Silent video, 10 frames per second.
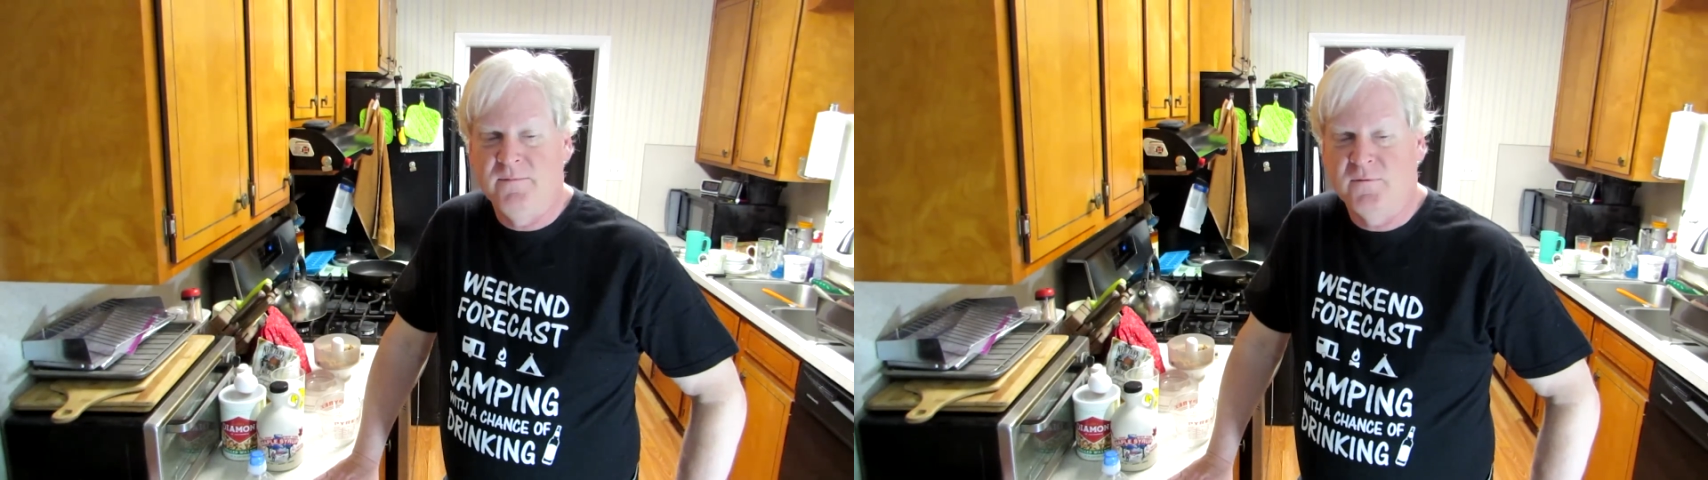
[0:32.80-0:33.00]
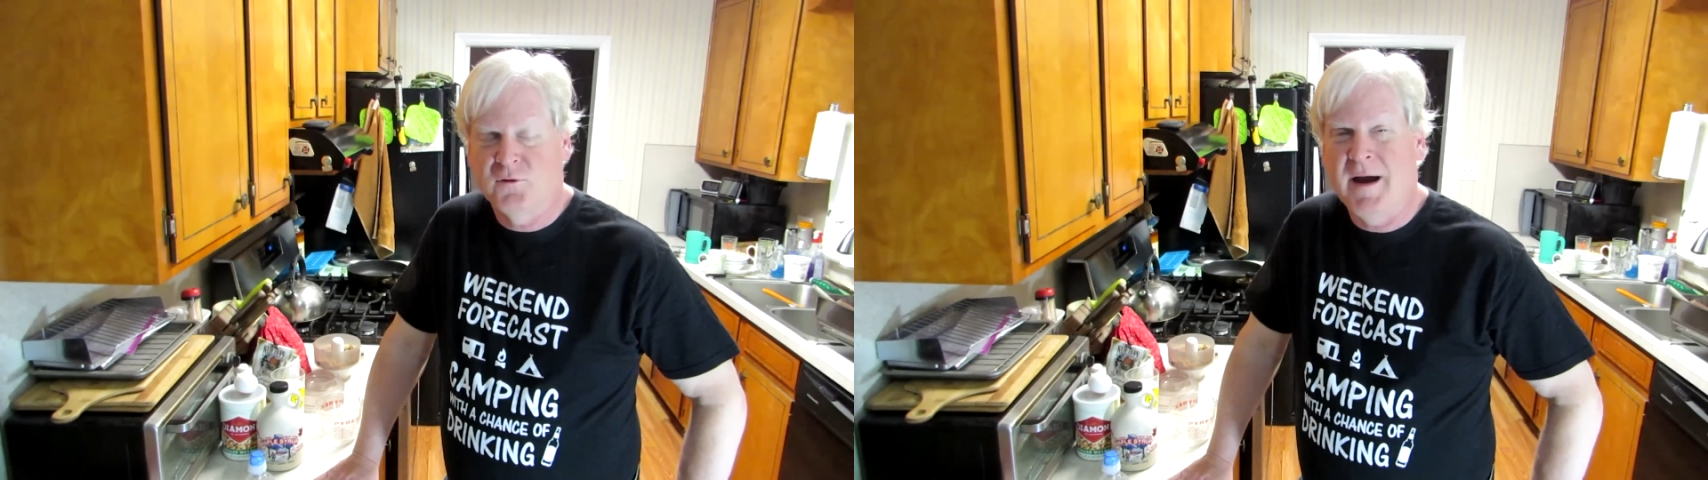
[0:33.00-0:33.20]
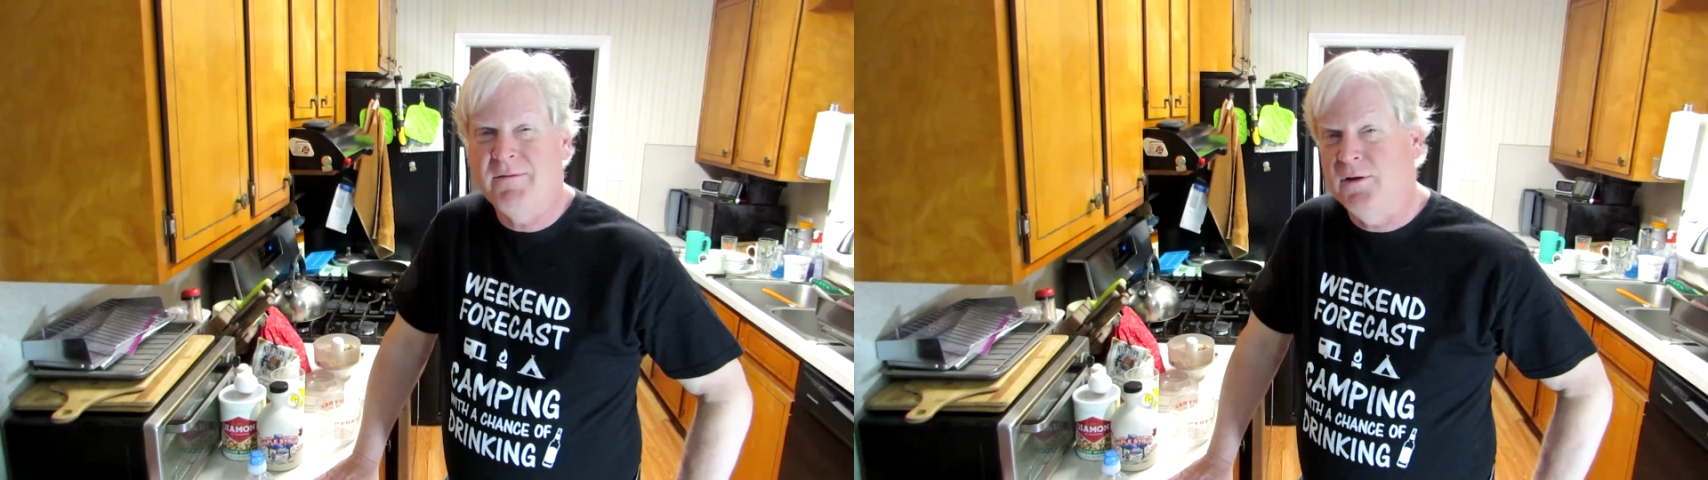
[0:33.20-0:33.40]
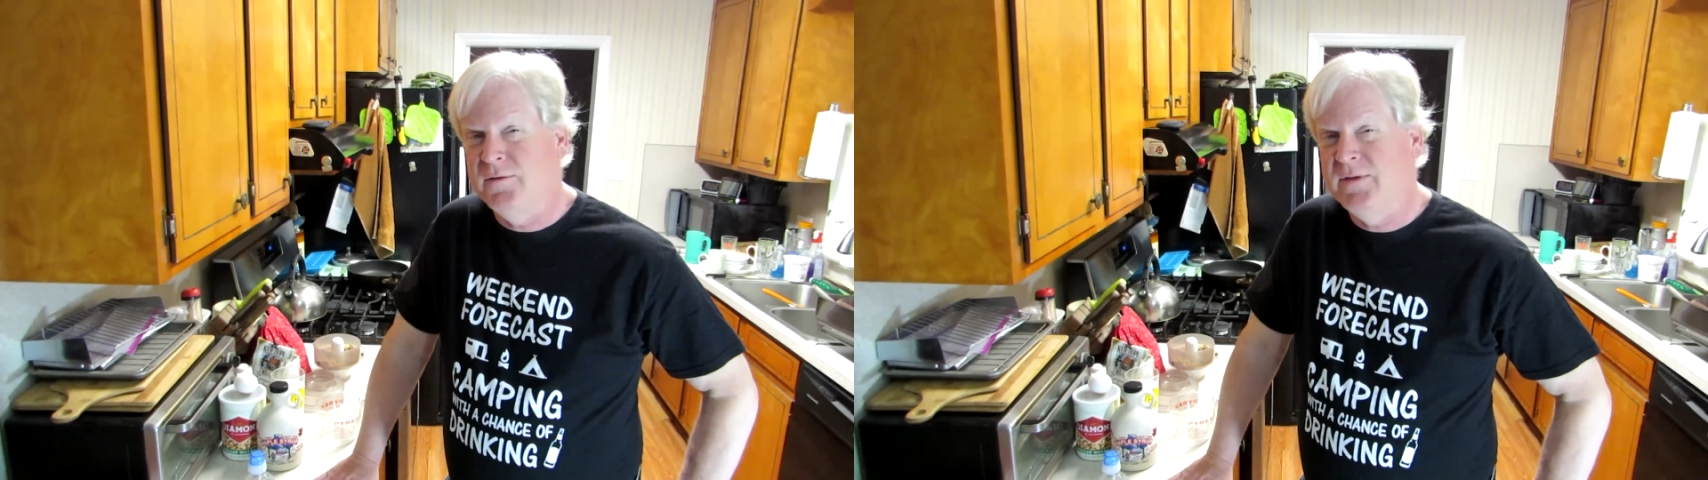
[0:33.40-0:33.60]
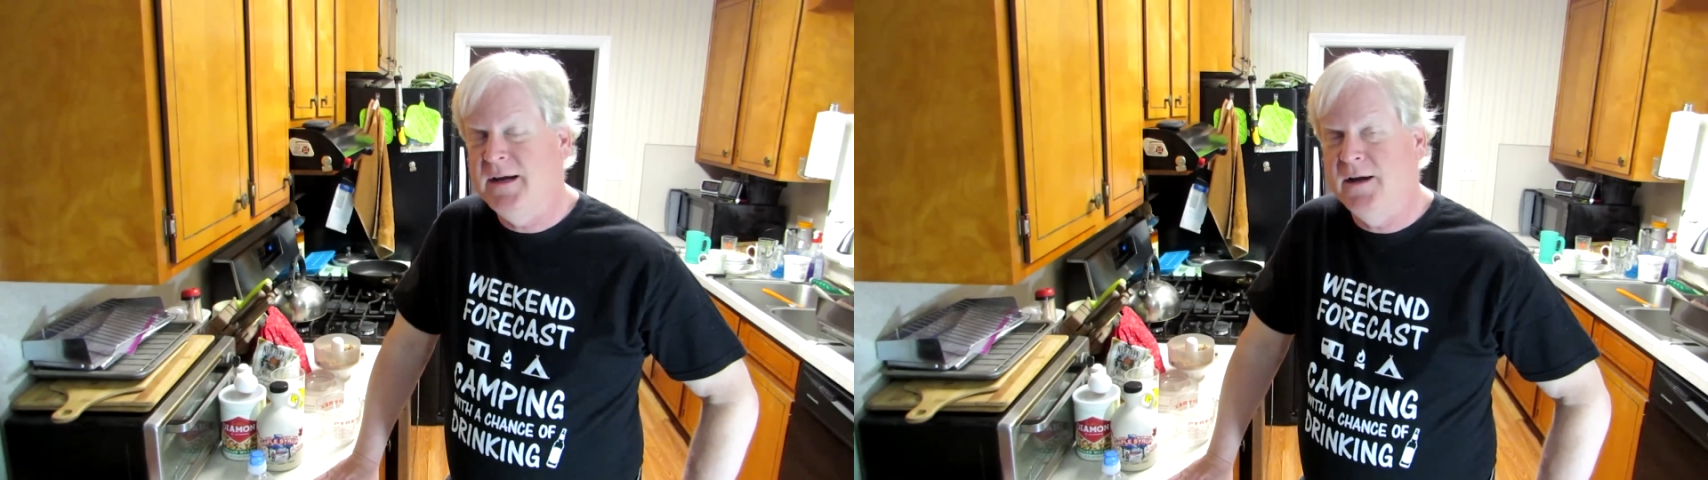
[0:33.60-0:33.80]

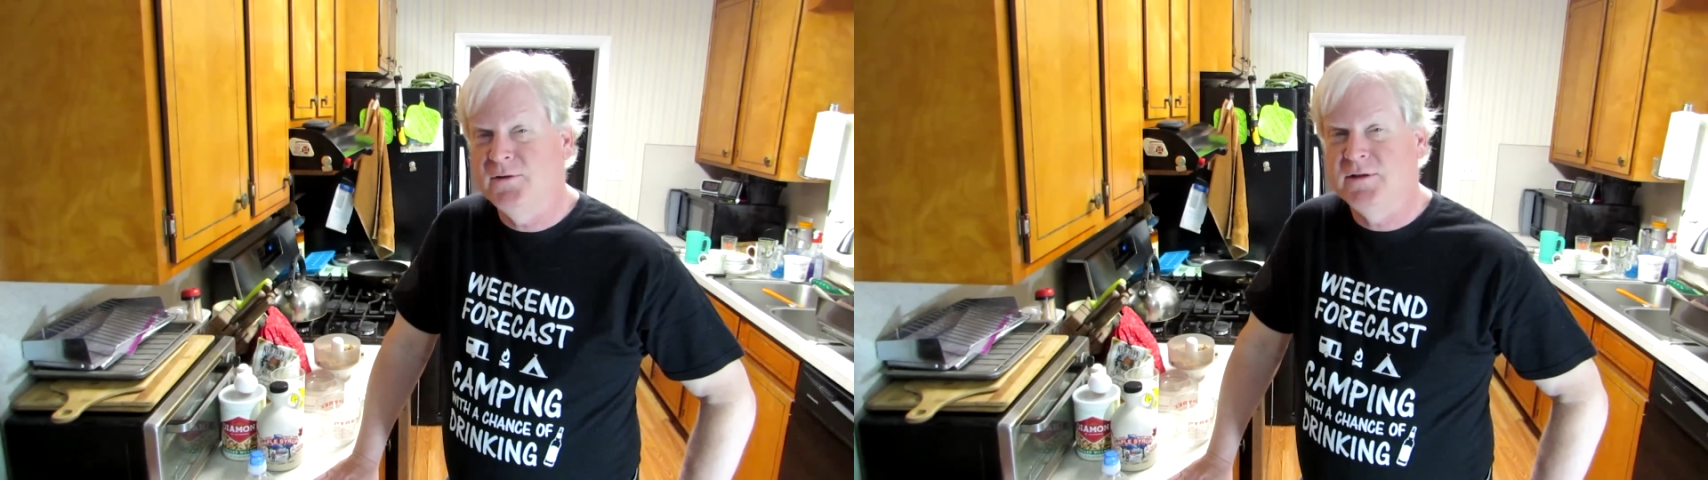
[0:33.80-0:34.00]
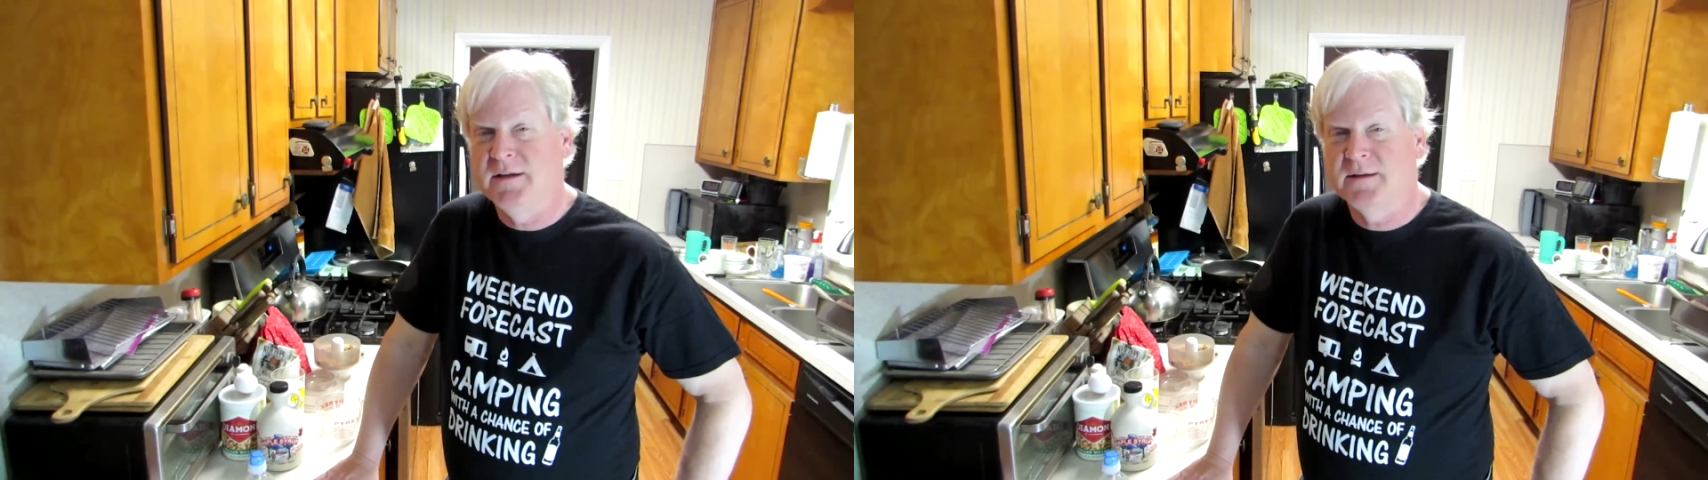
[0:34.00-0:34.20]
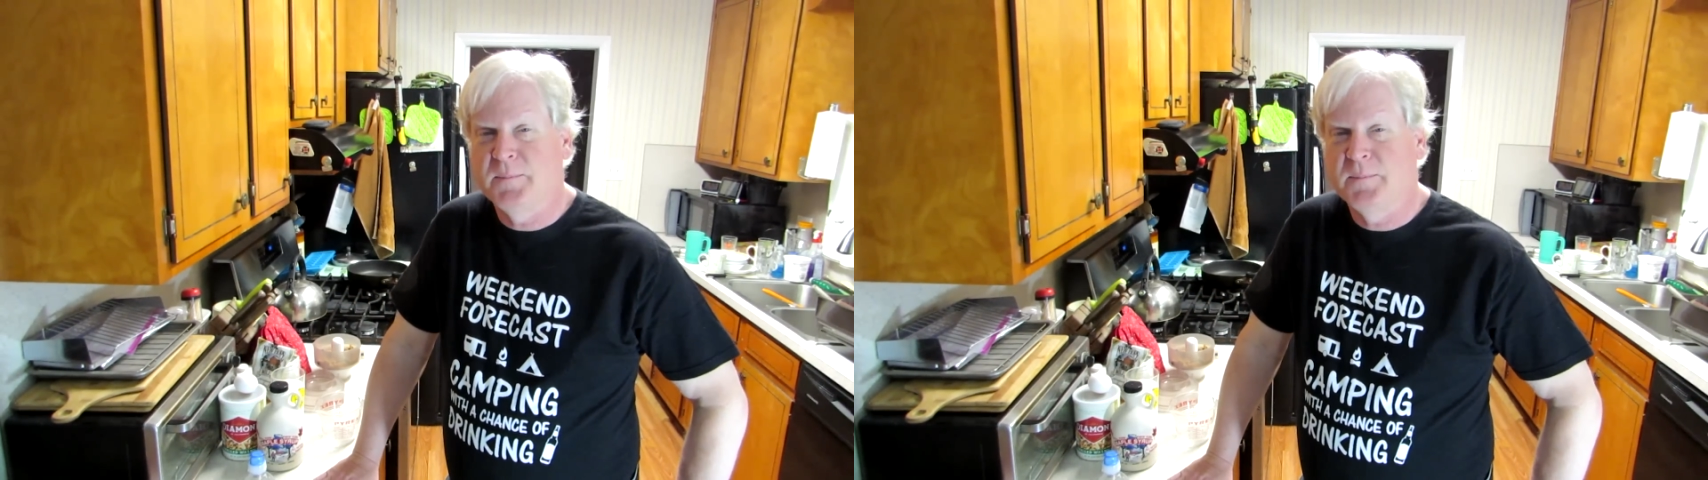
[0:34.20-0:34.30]
traveler videos that